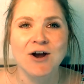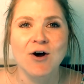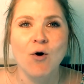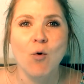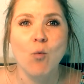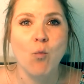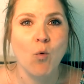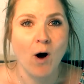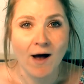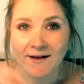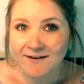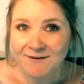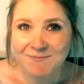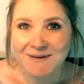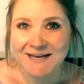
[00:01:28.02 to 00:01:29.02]

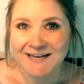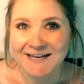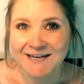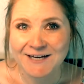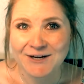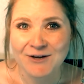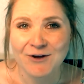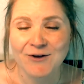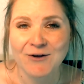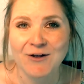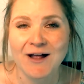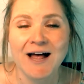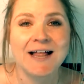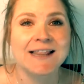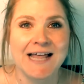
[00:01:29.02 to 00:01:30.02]
One being
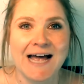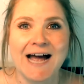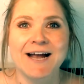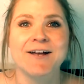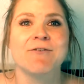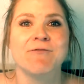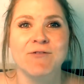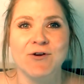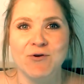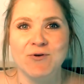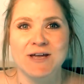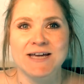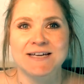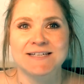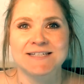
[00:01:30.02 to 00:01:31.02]
a lack of
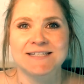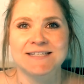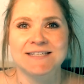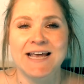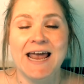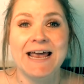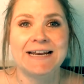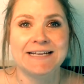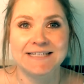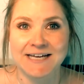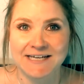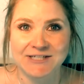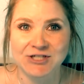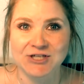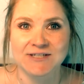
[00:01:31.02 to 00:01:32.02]
focus and
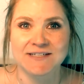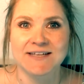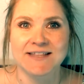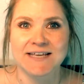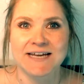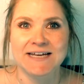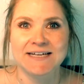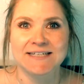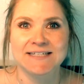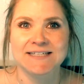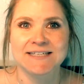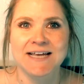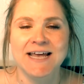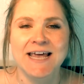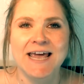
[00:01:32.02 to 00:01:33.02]
attention to things.